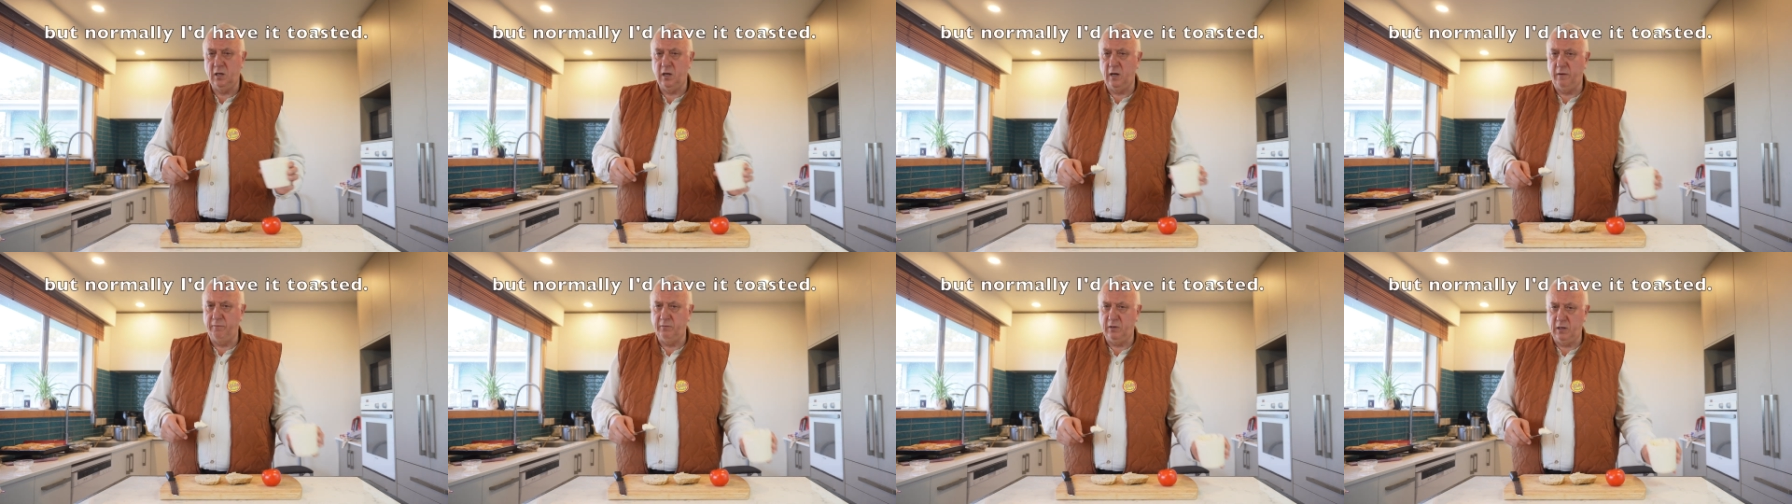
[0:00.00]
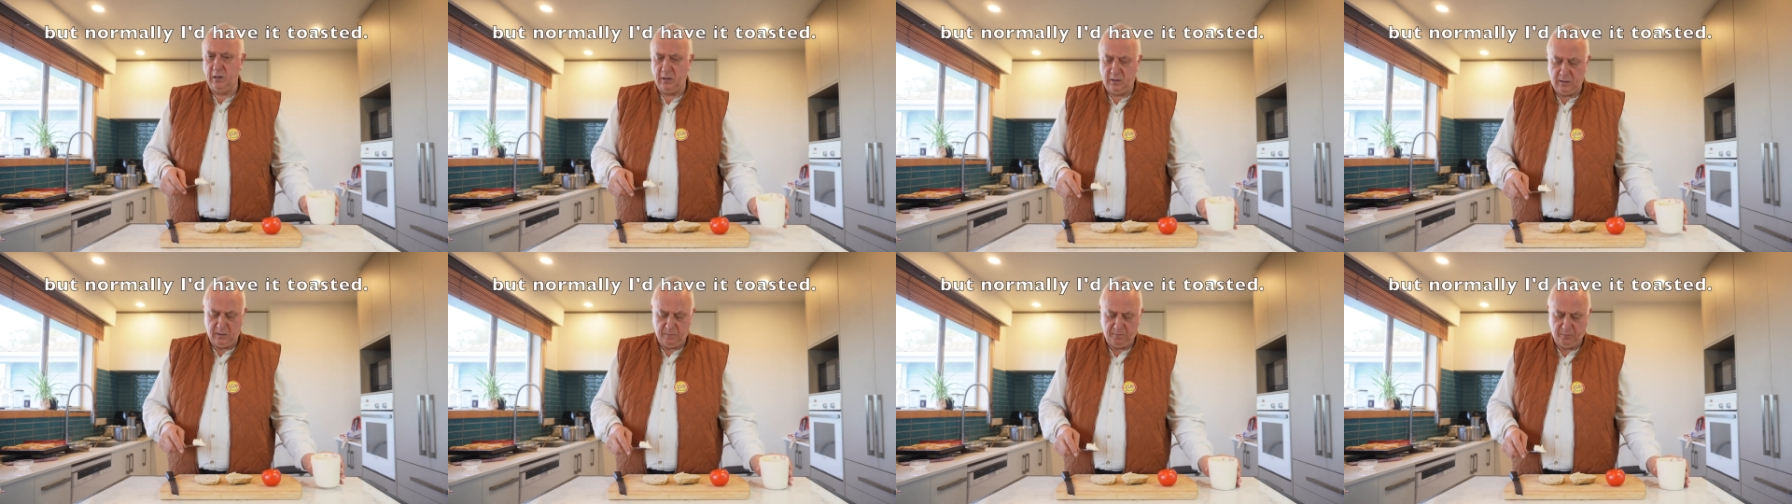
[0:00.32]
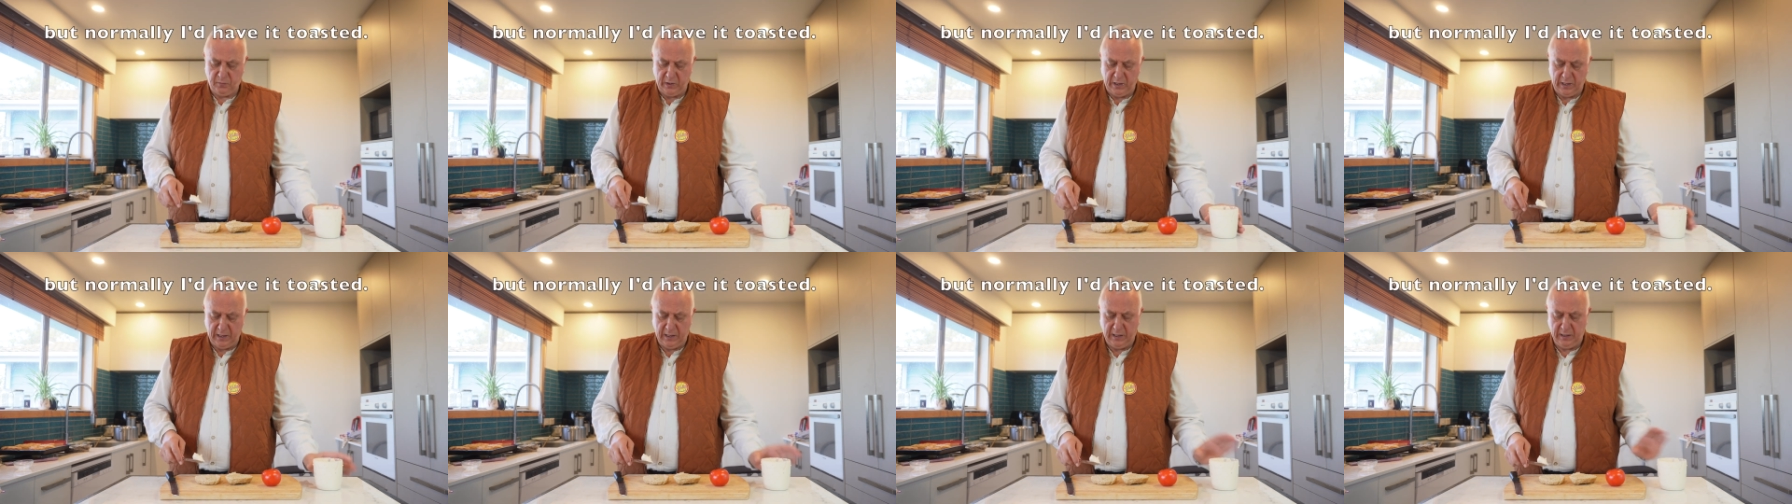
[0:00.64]
I've done
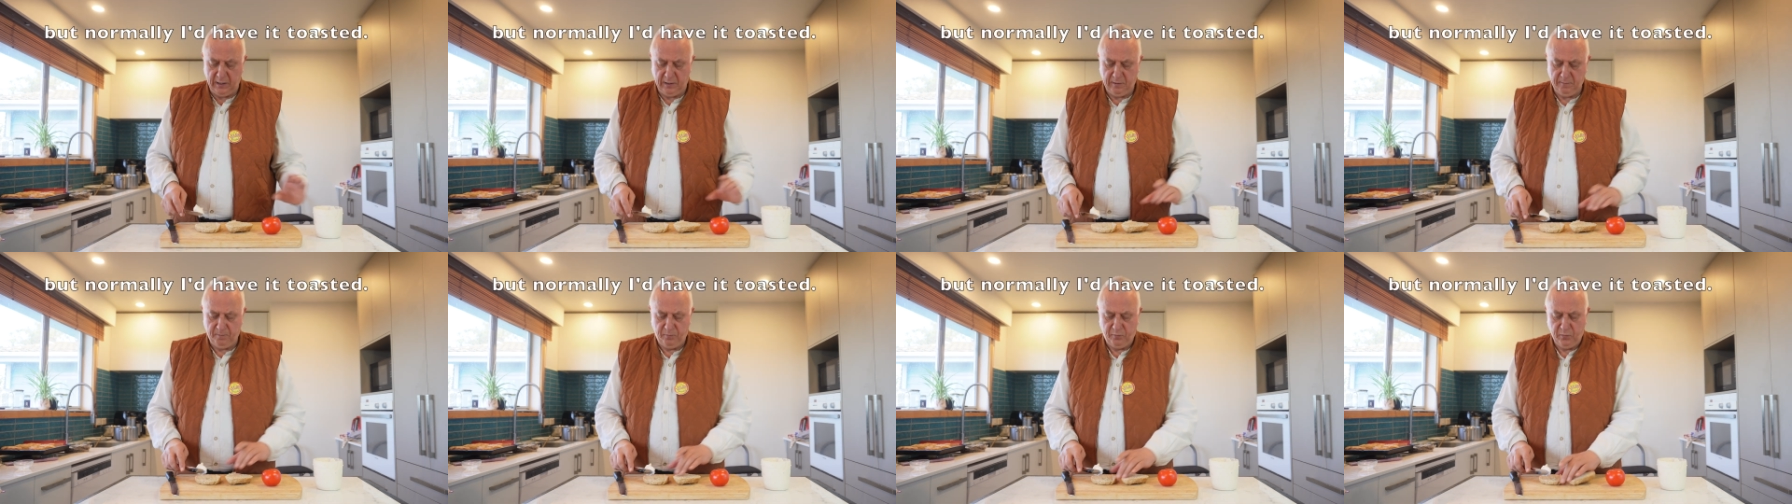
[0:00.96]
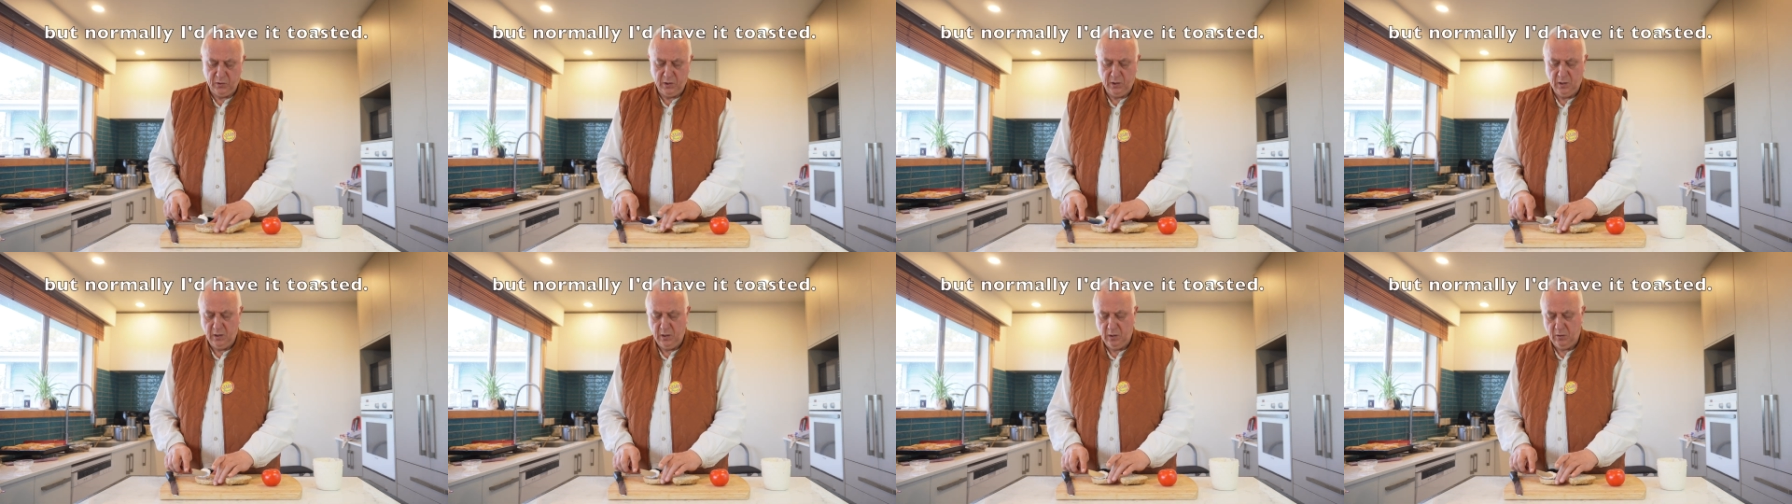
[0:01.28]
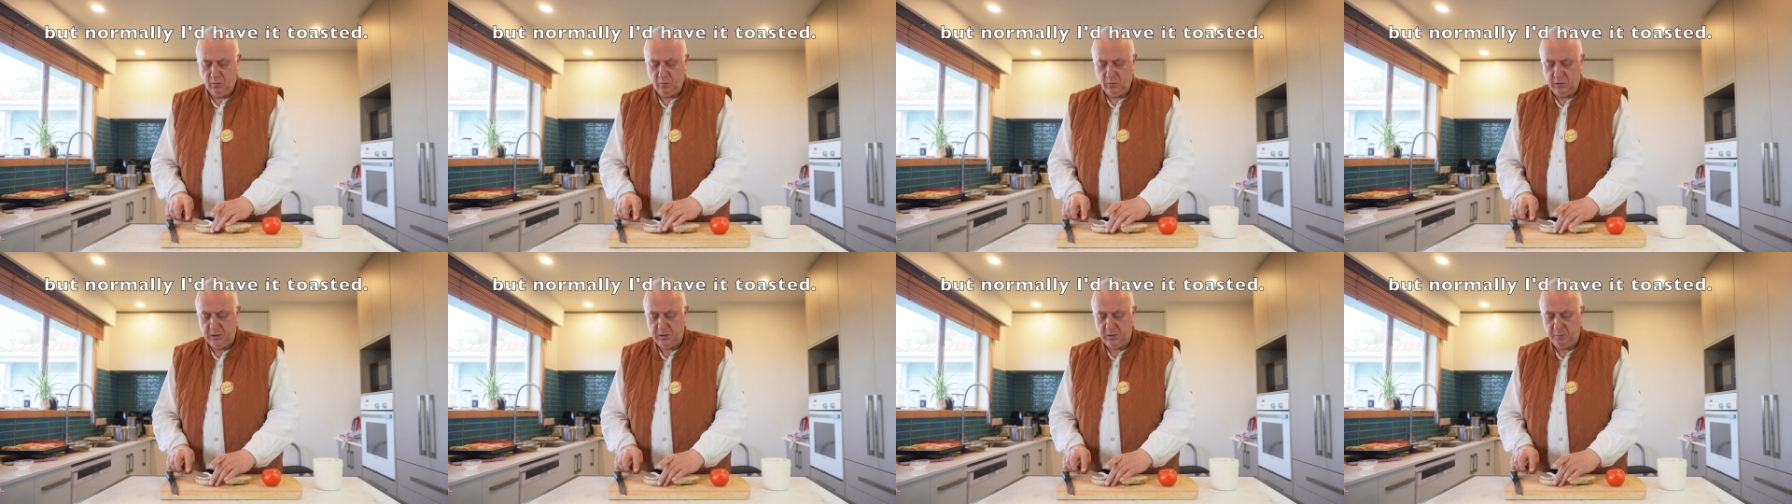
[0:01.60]
a
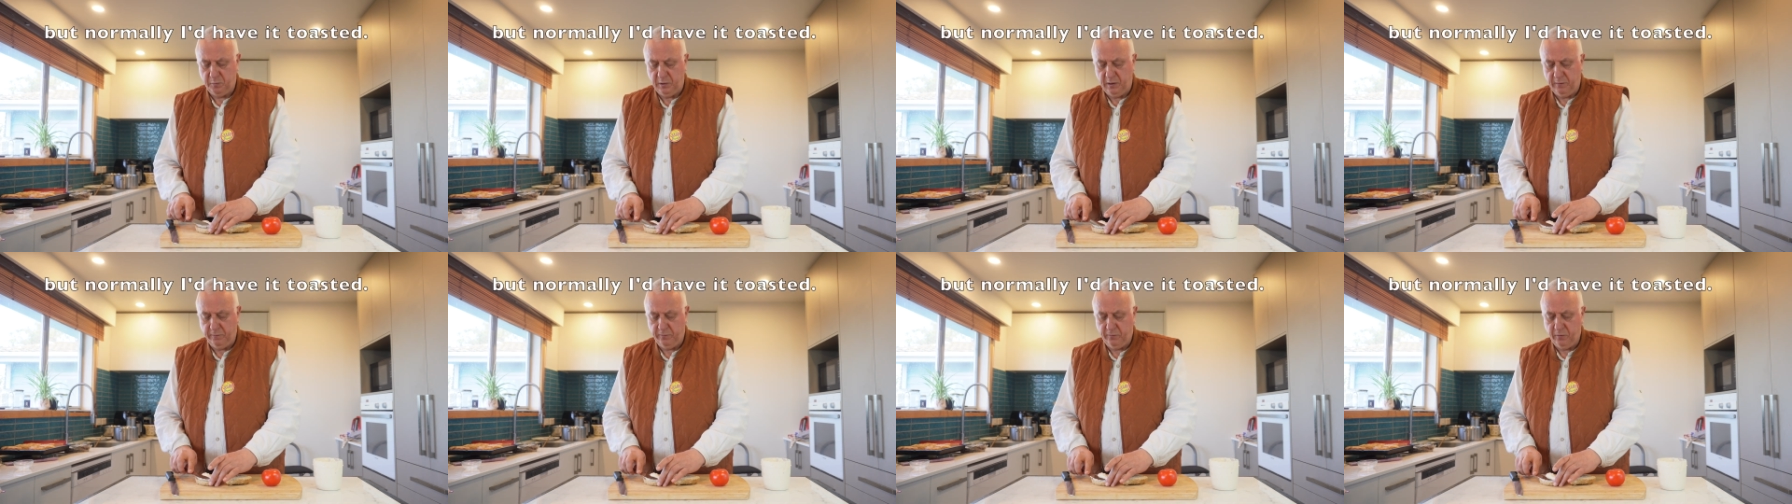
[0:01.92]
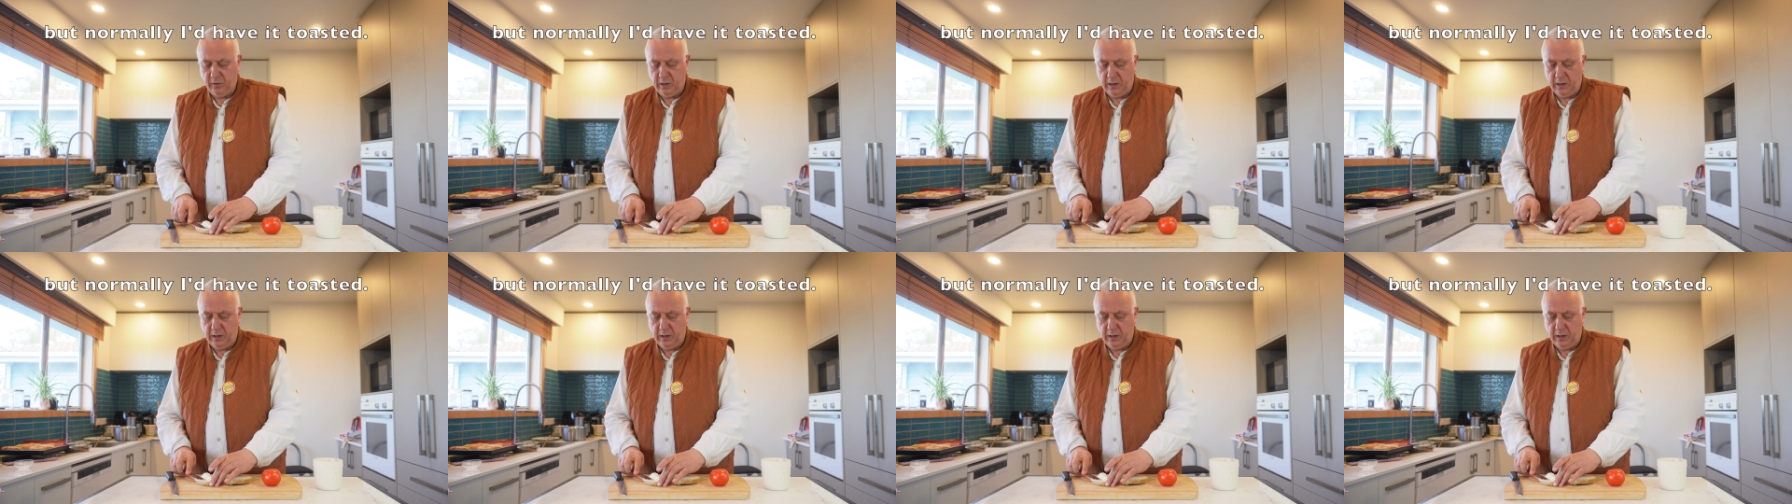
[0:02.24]
recipe for